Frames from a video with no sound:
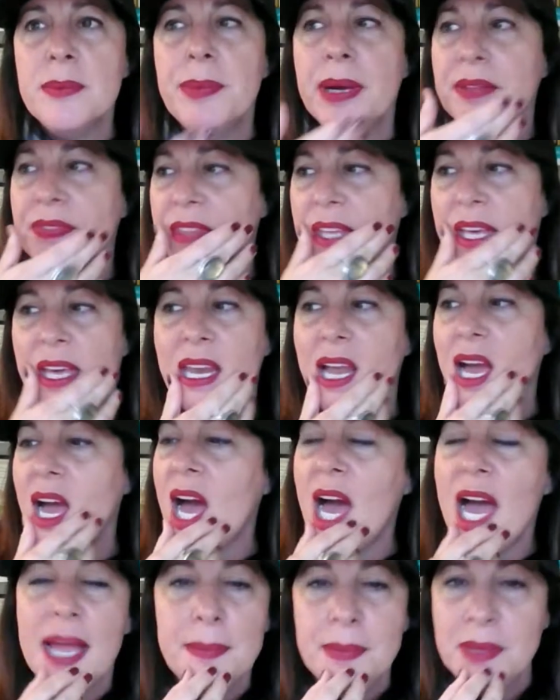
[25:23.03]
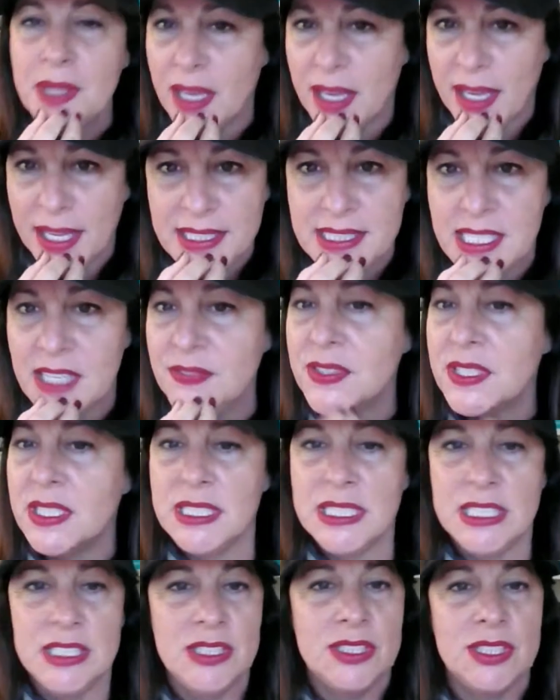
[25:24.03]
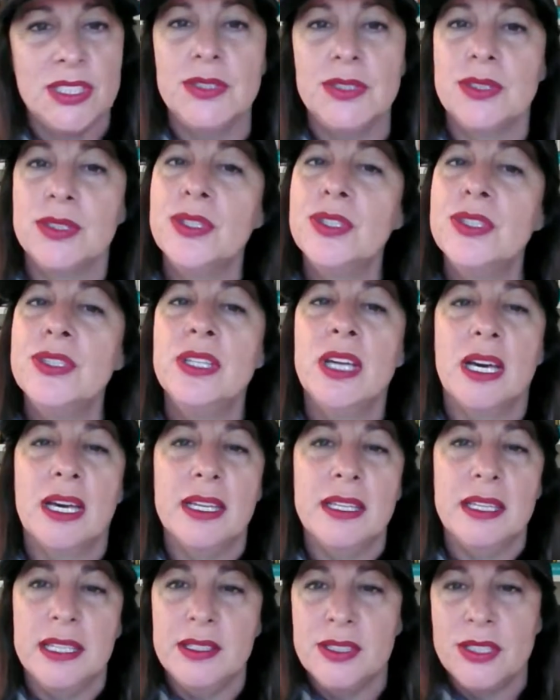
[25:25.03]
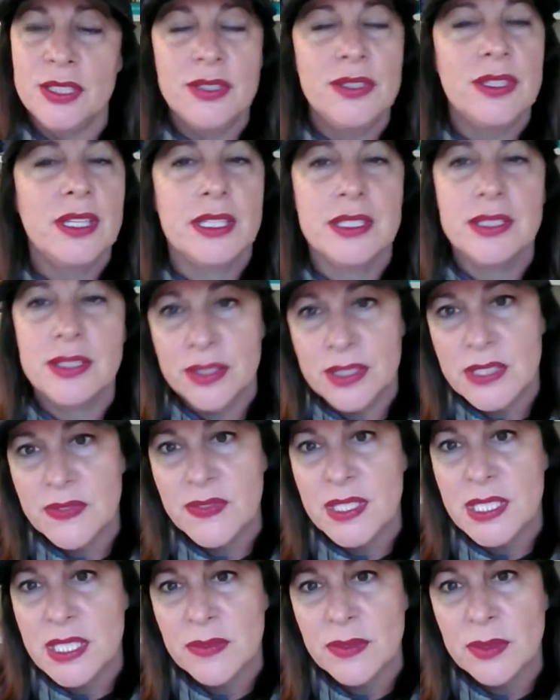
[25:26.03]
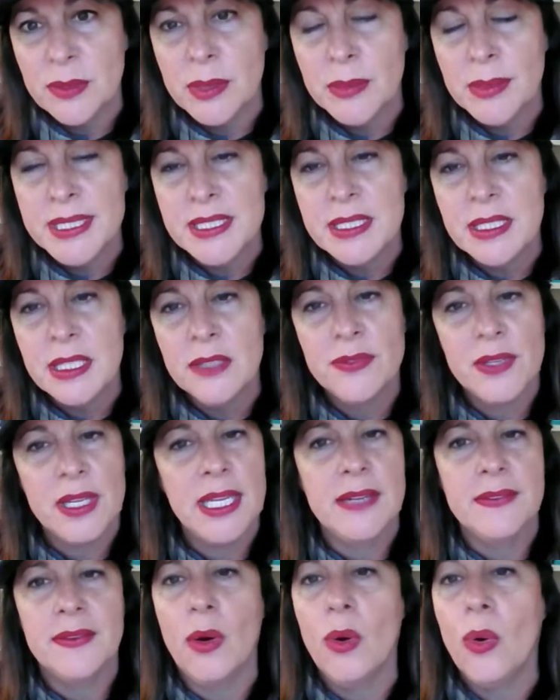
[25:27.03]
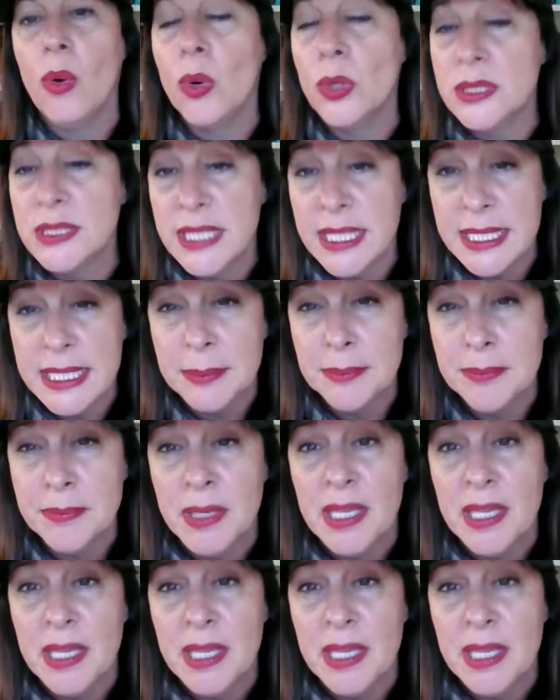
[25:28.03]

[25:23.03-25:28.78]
about that, I definitely could not and do not do this festival by myself. I have a whole team.